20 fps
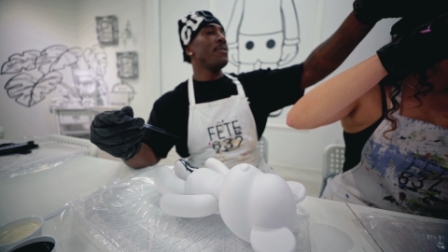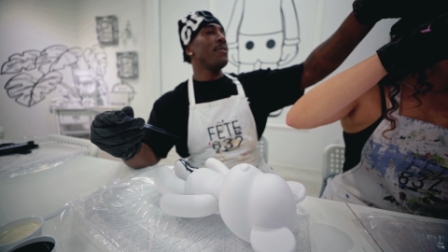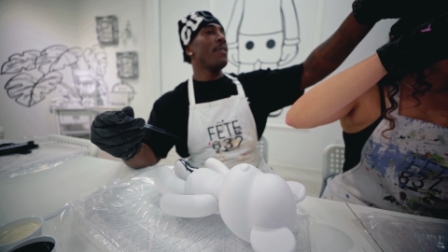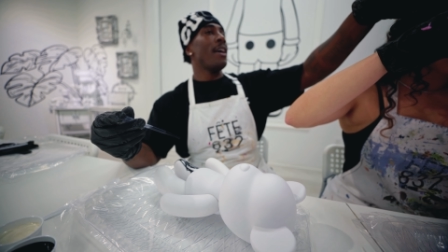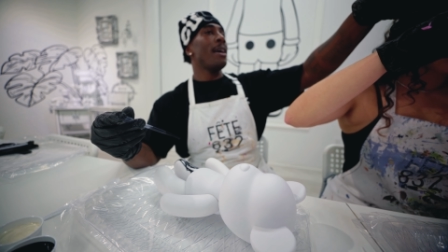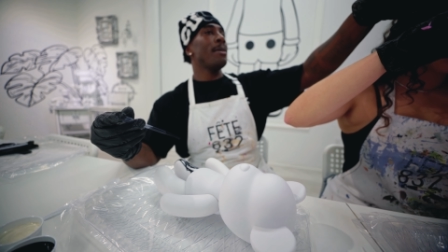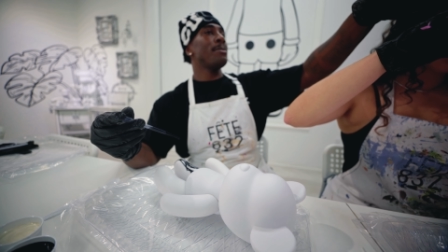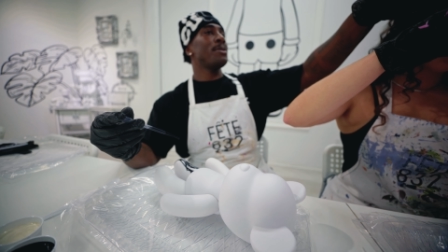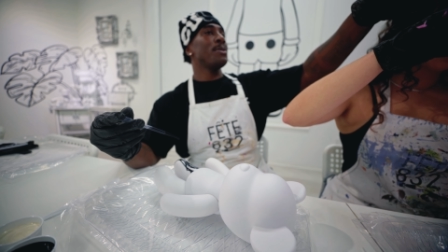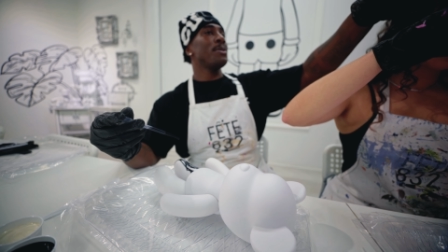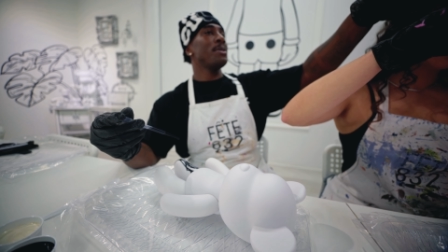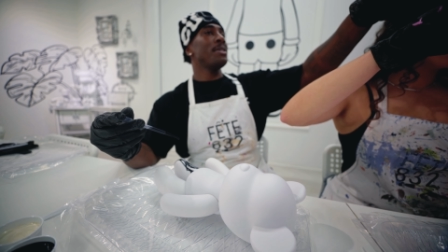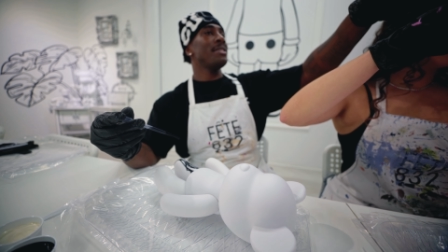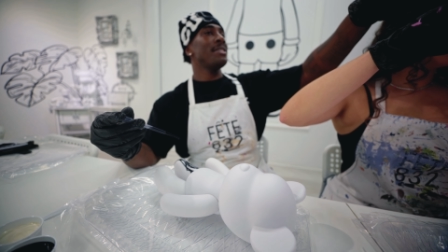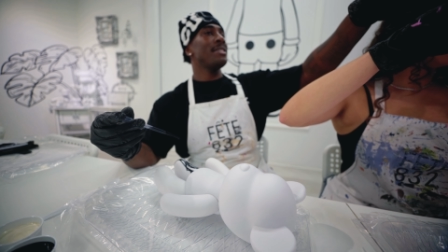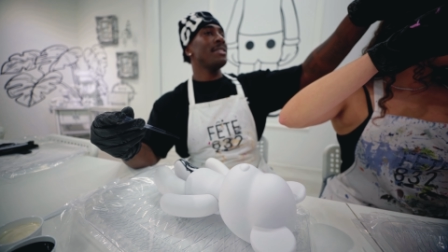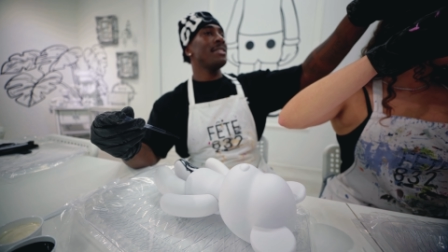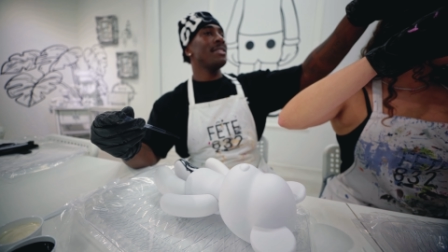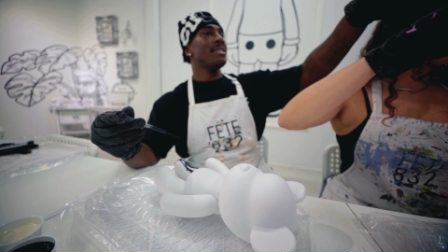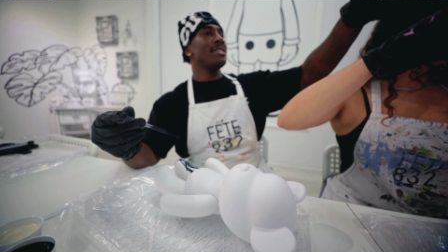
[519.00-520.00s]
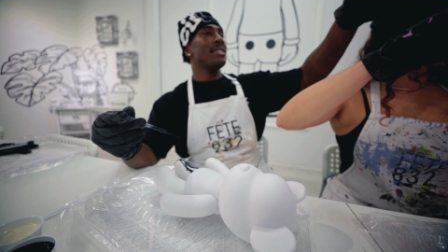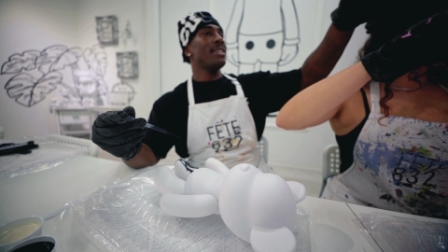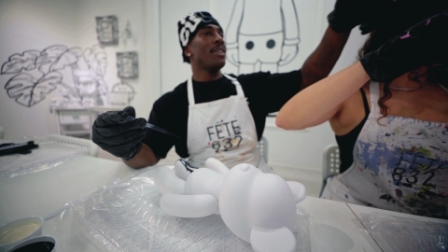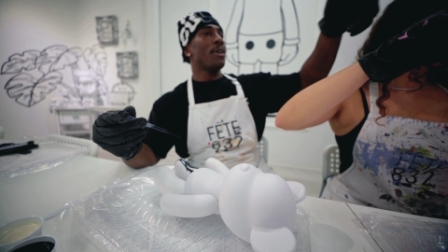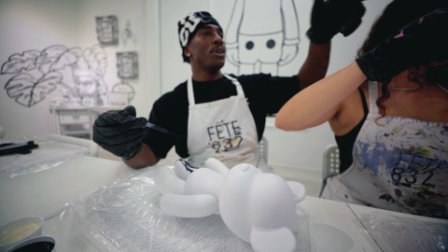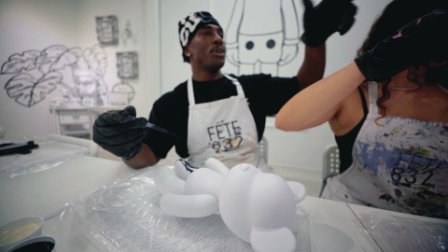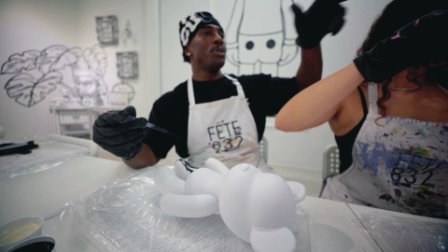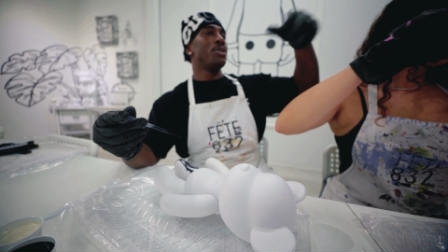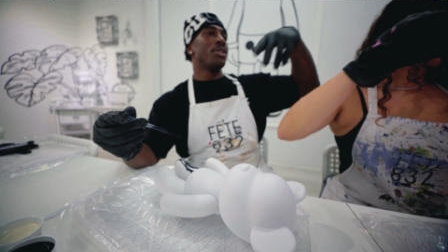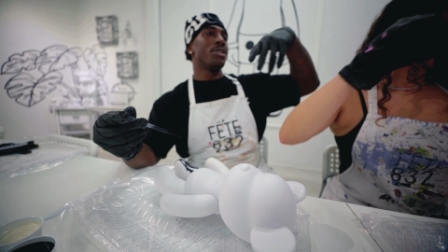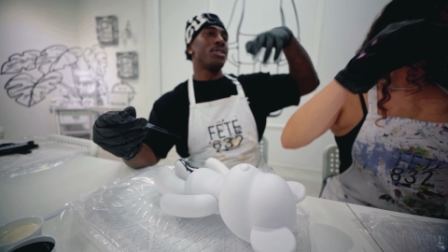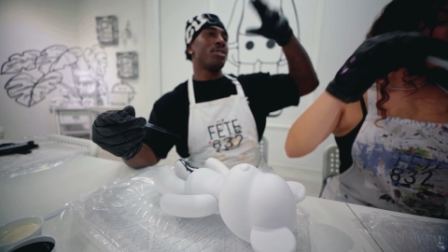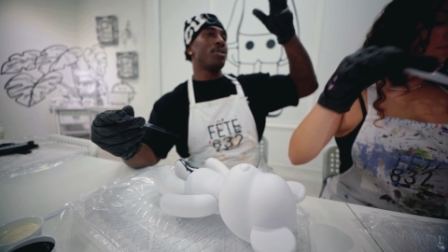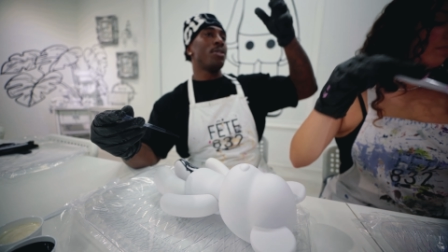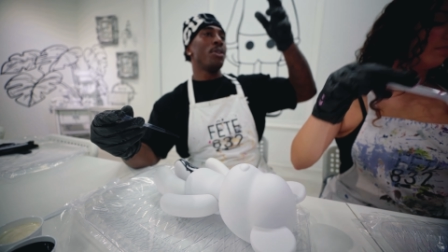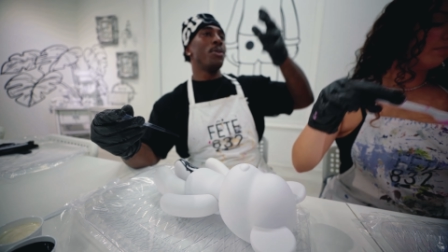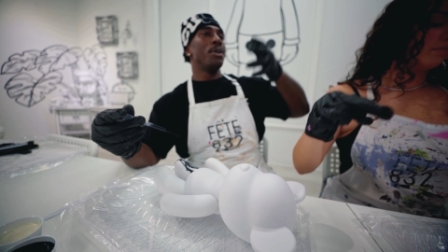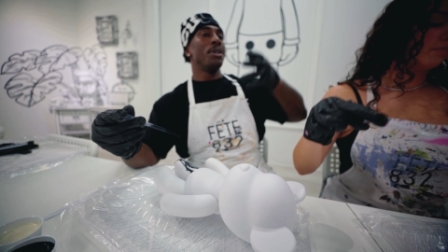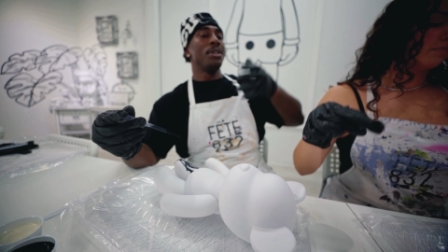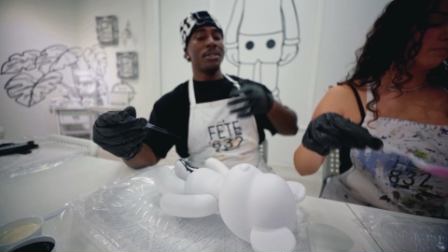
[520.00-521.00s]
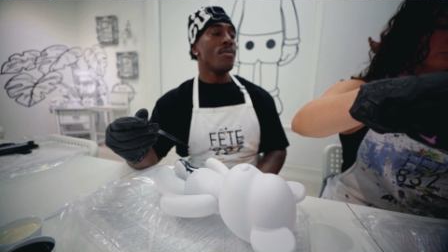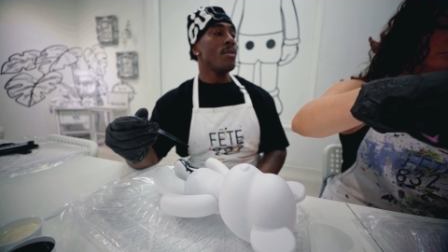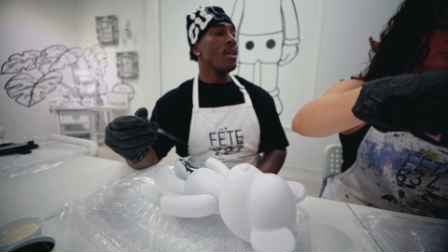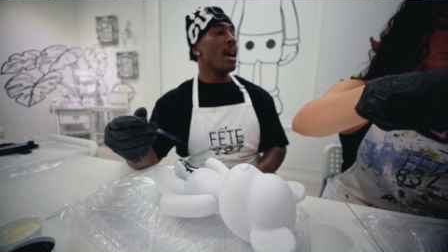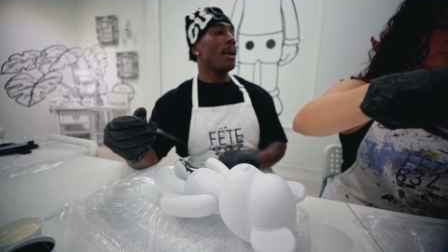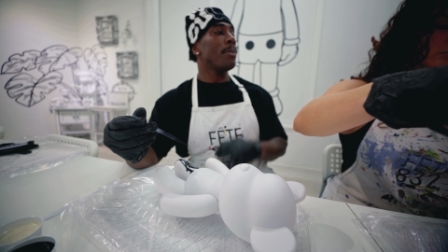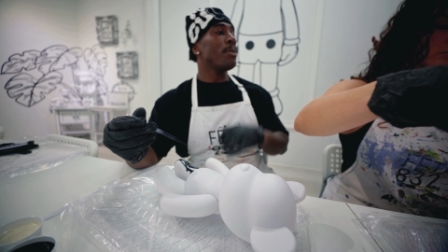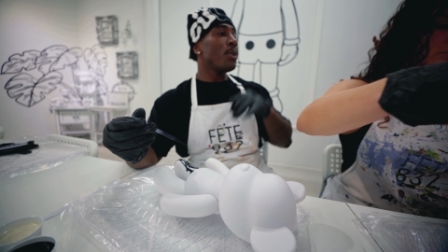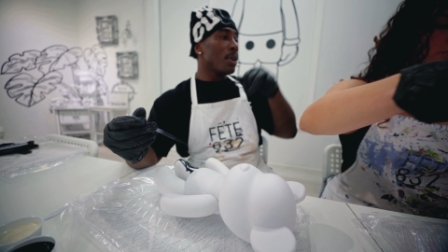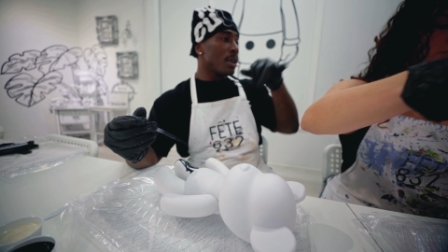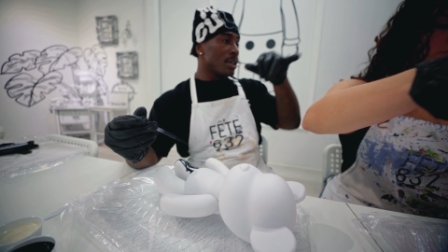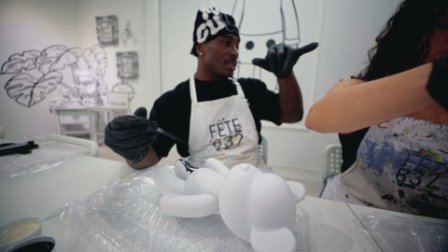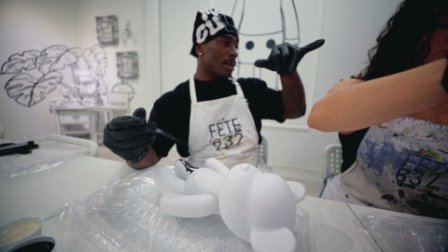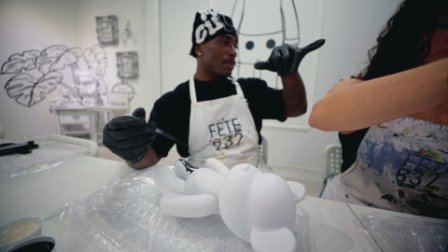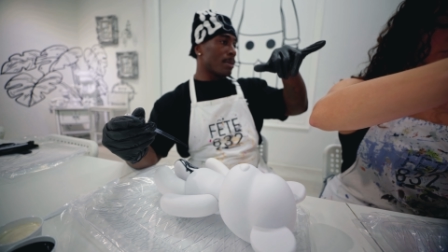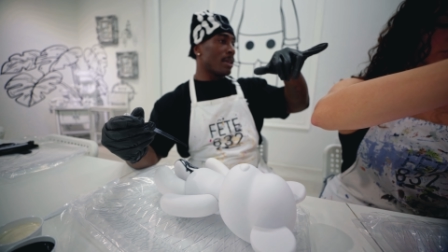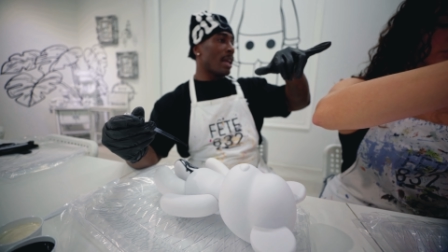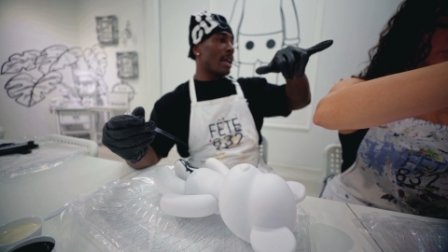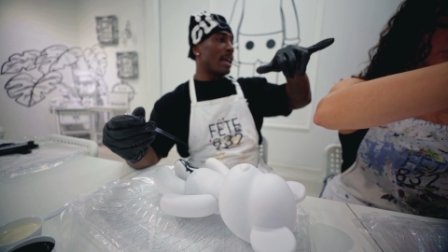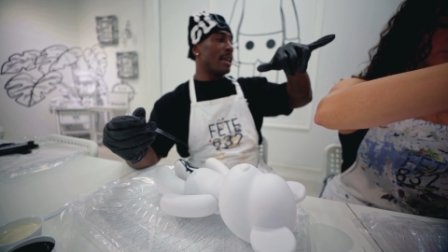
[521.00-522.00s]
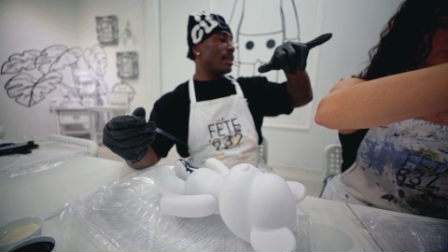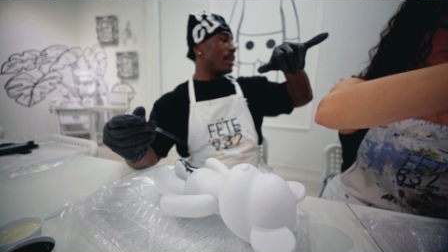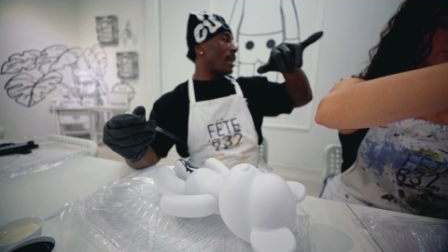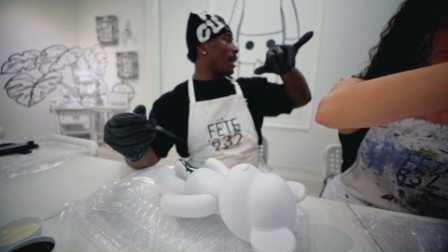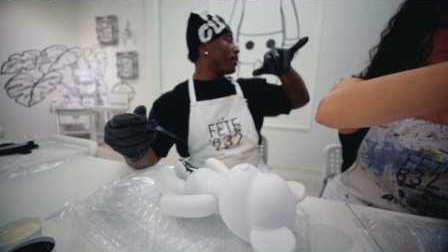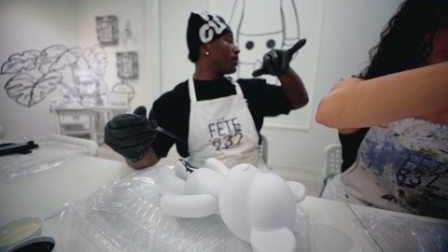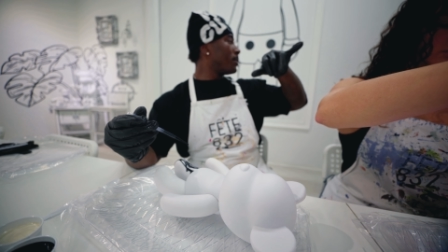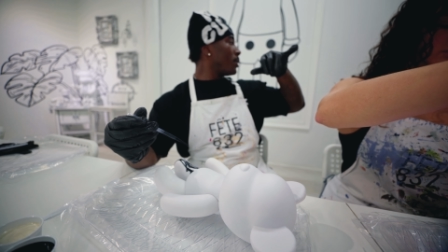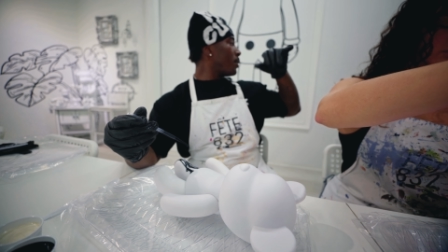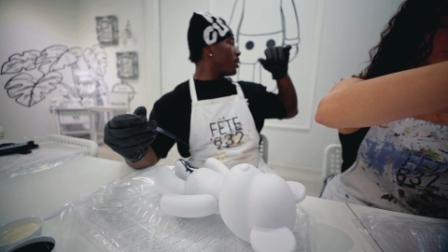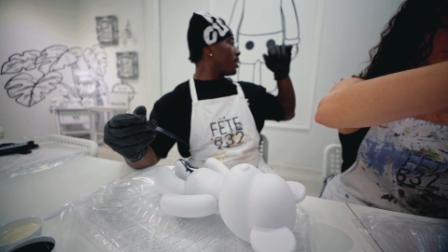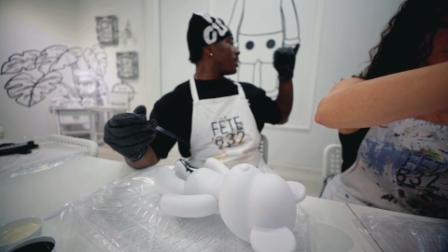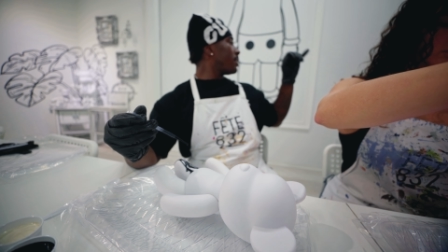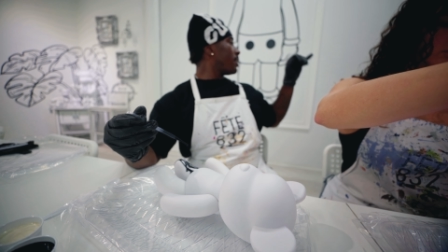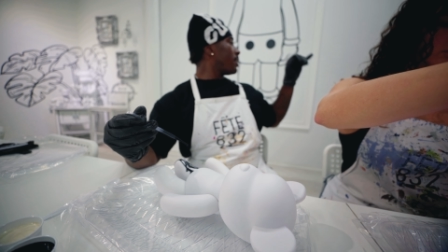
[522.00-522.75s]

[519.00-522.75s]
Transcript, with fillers: vibe to it? Or you just do it? No, I'm doing it something like, like I'm doing it